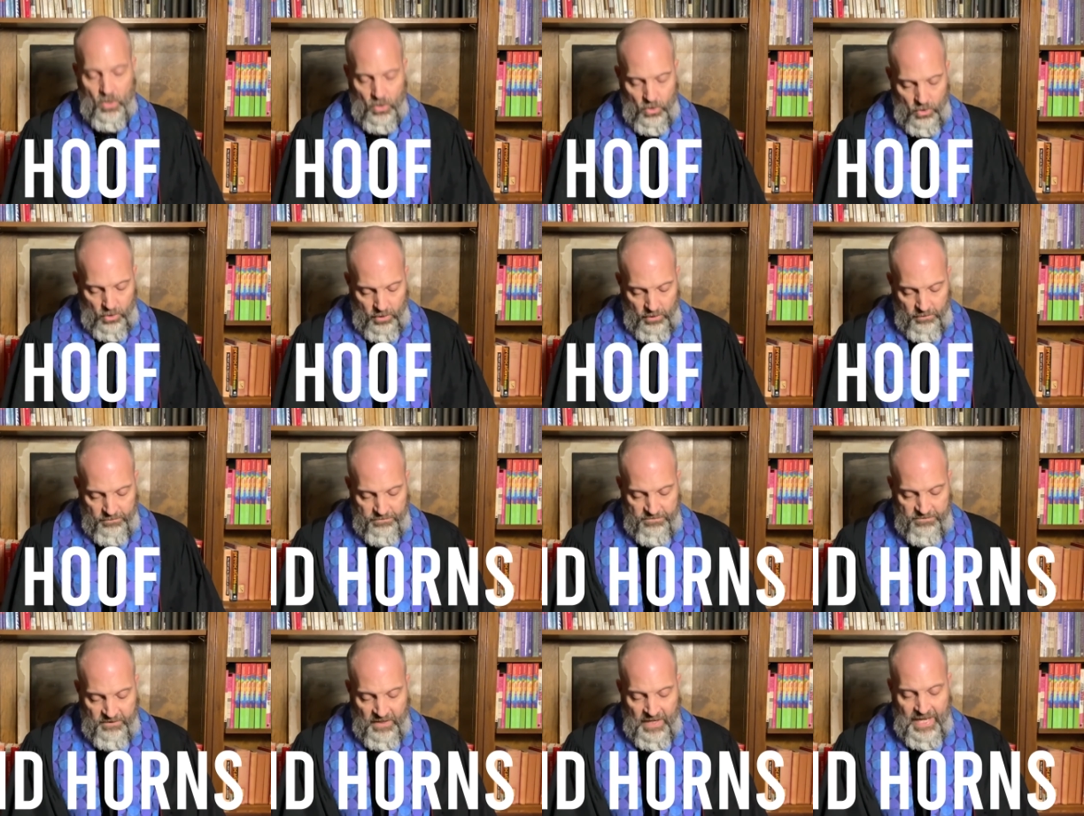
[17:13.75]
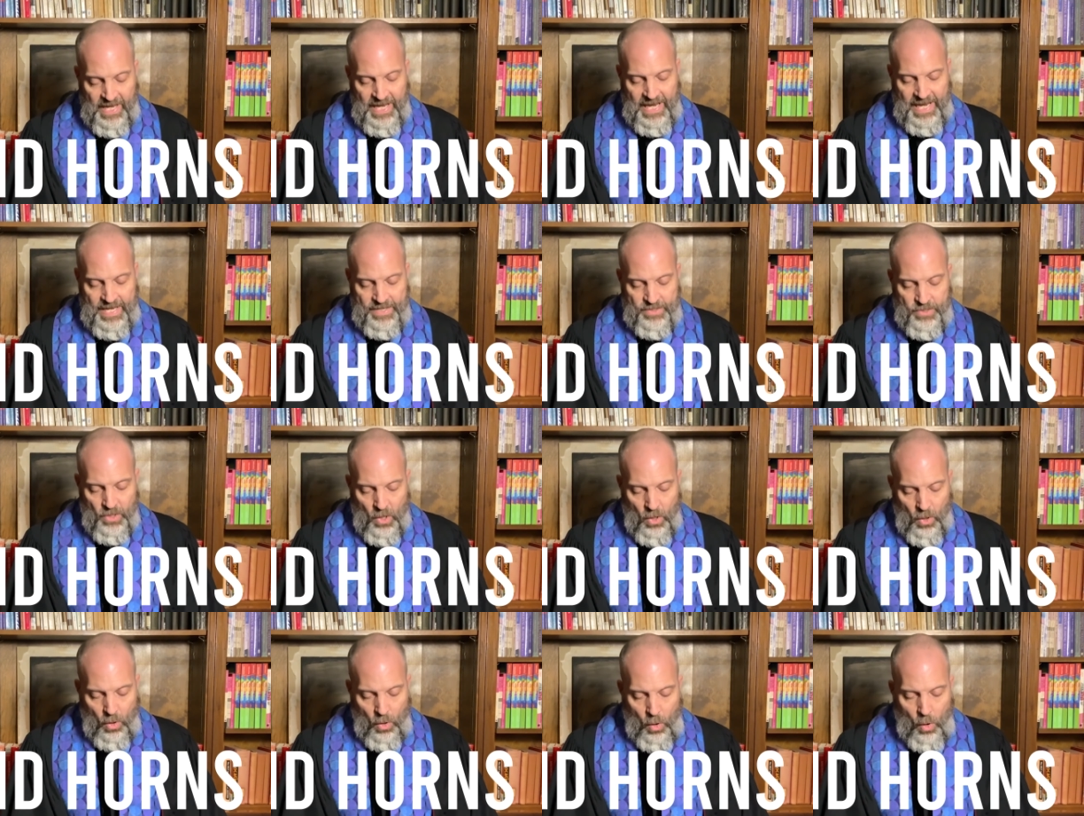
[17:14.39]
hoof and
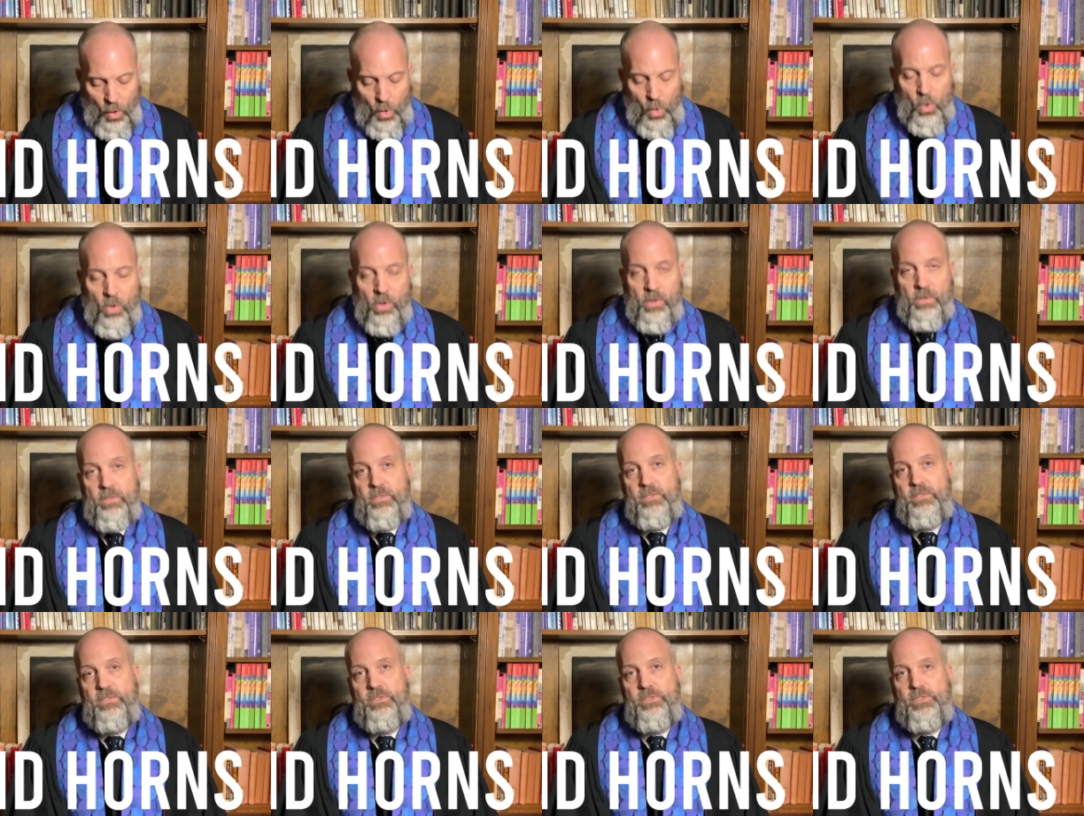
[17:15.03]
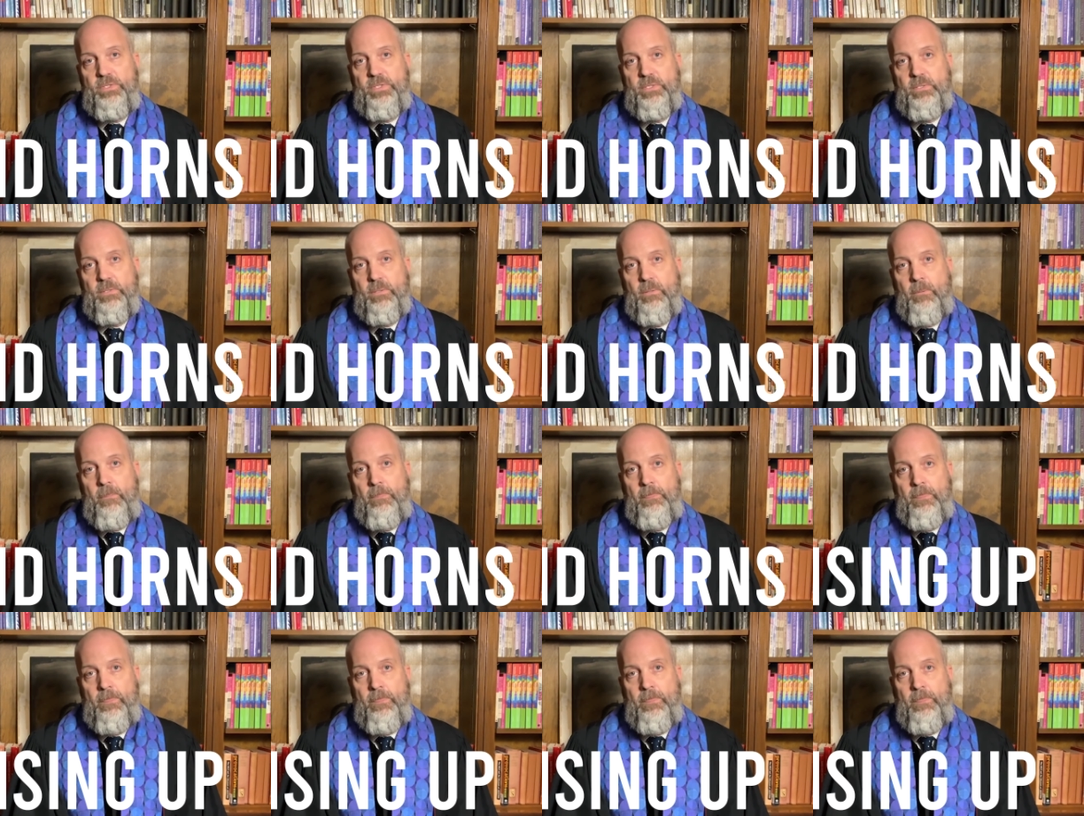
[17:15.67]
horns,